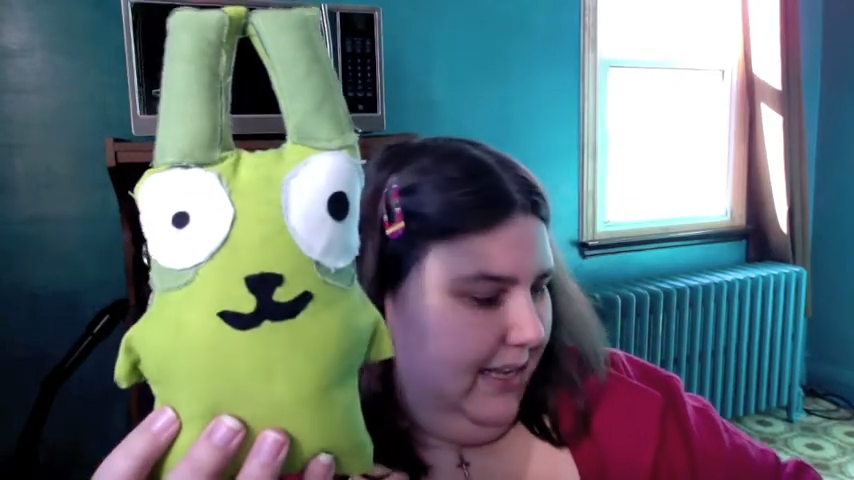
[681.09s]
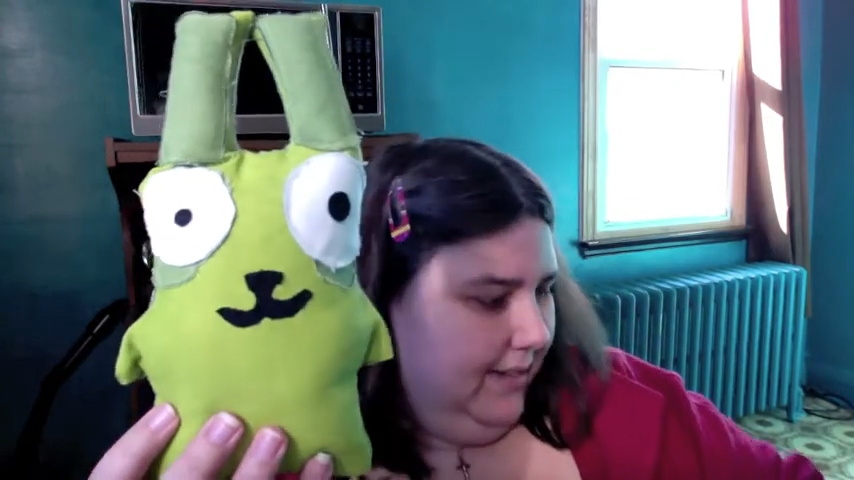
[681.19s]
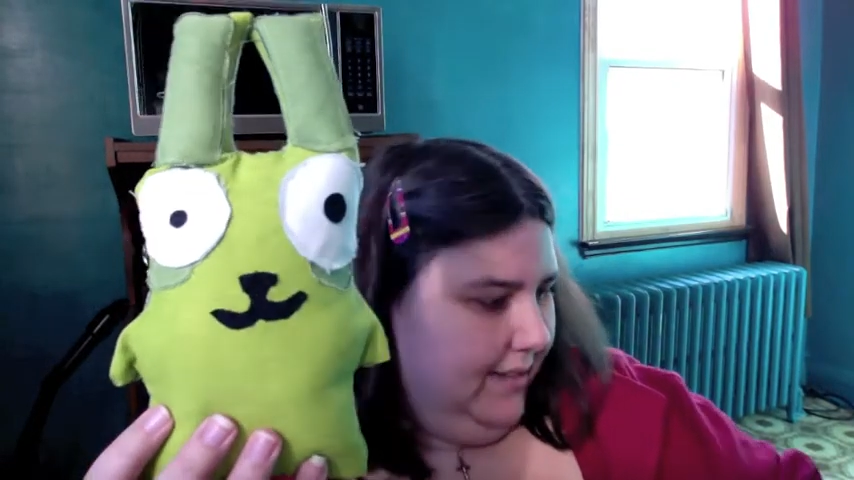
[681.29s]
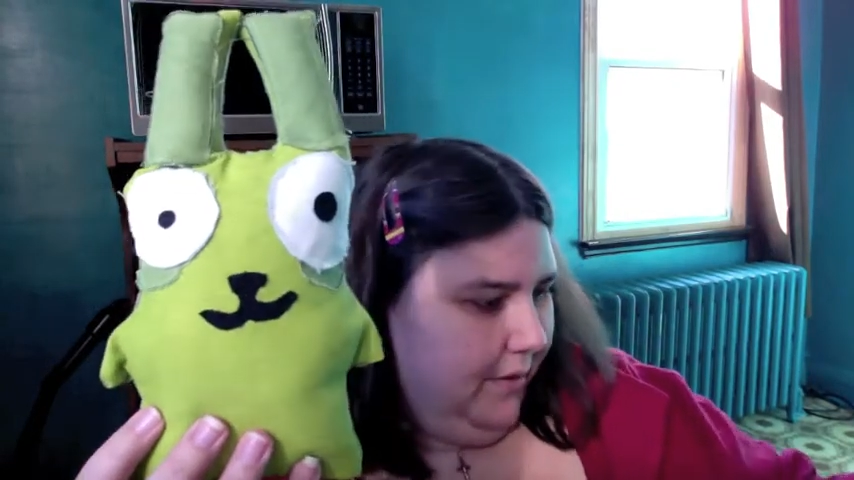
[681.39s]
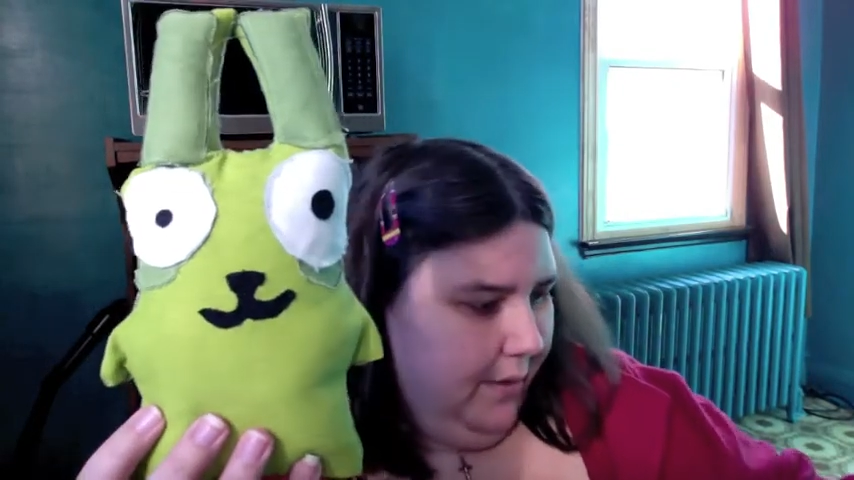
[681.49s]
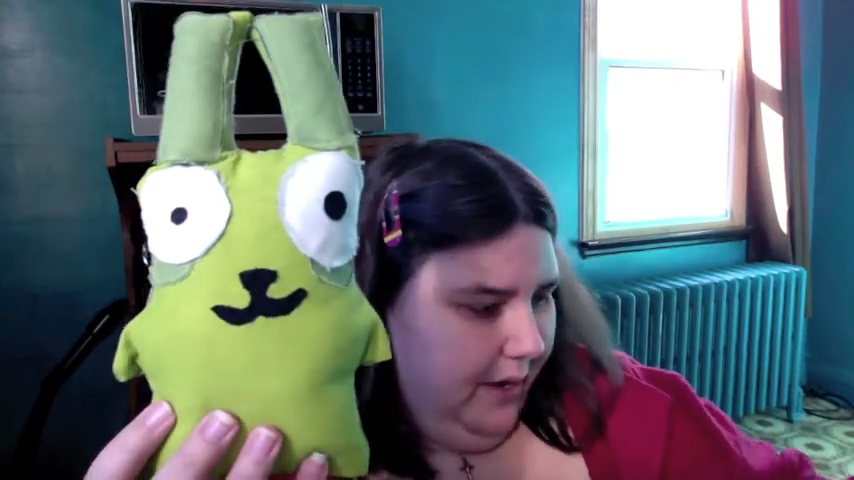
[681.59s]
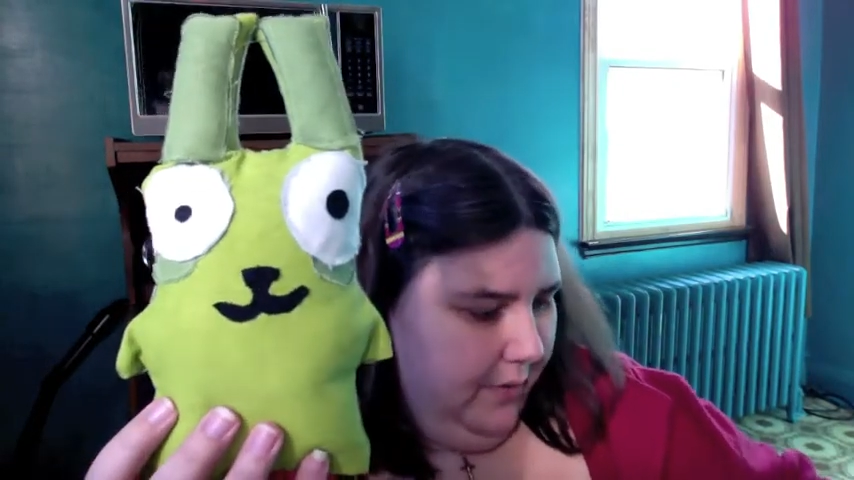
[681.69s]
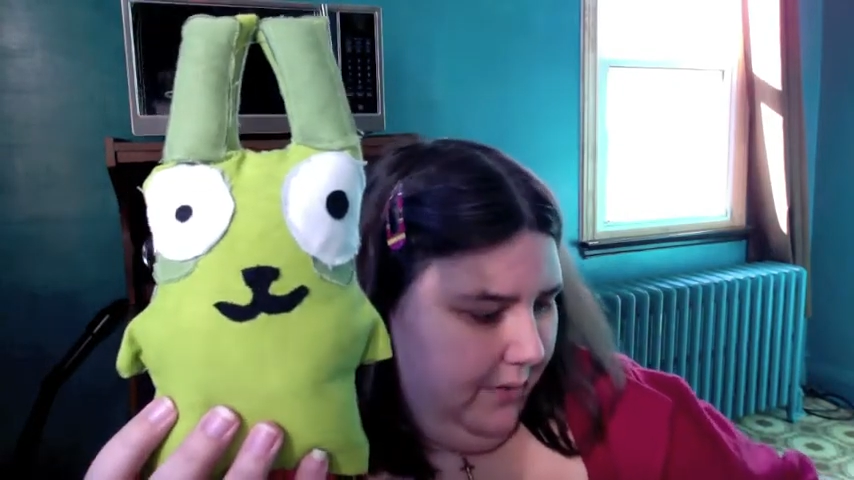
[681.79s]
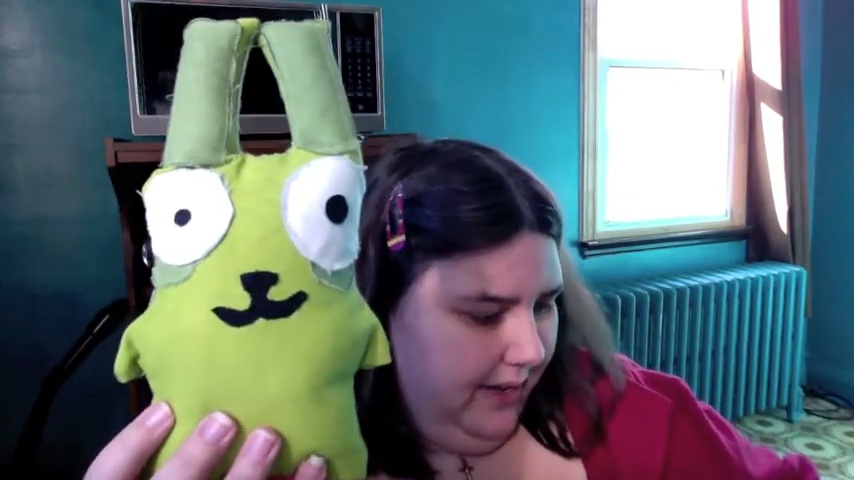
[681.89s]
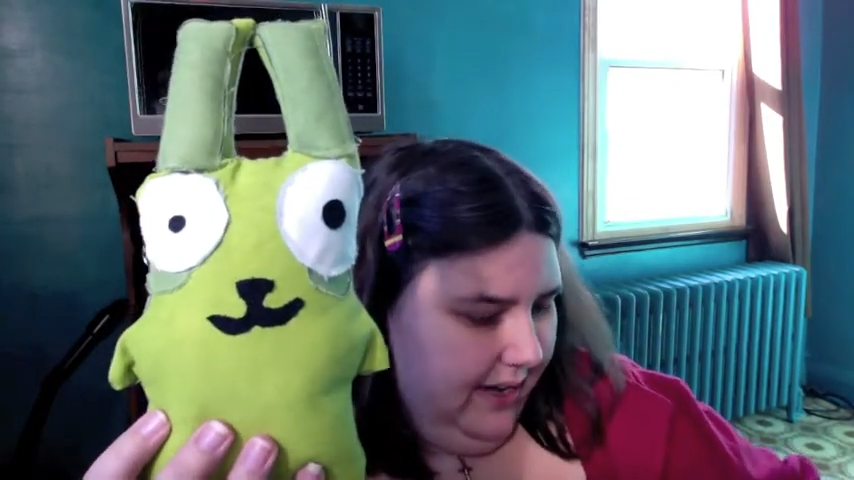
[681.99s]
is the
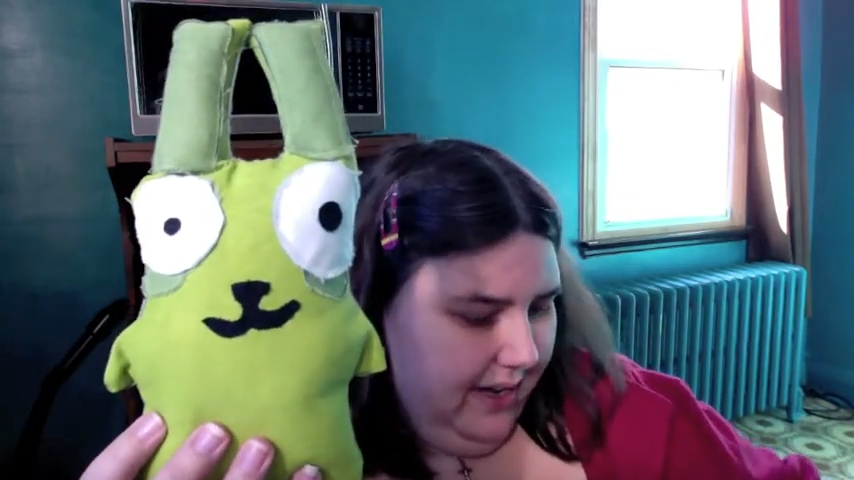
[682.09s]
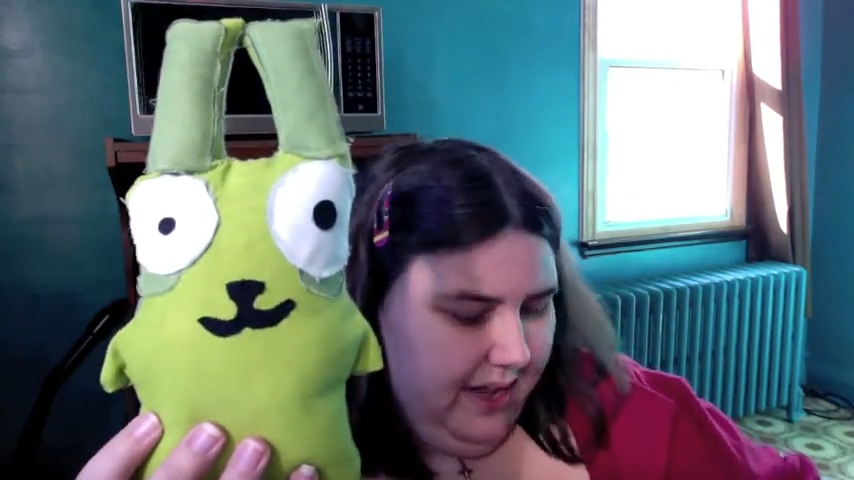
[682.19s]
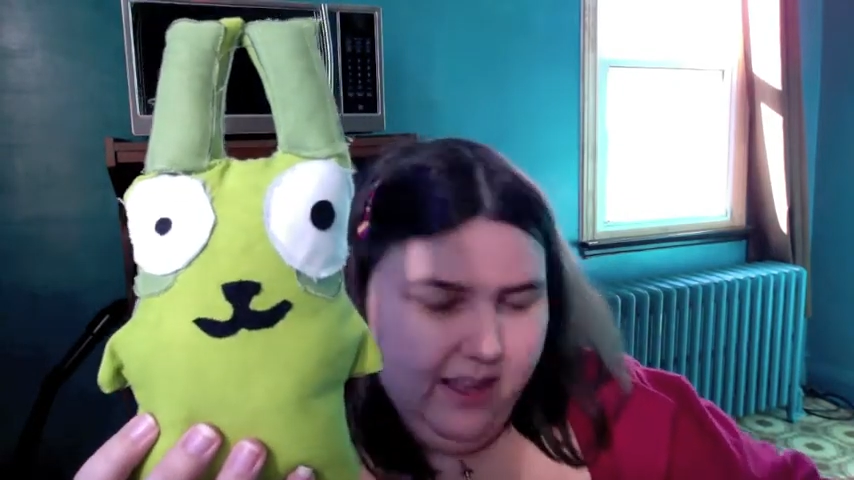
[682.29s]
green one.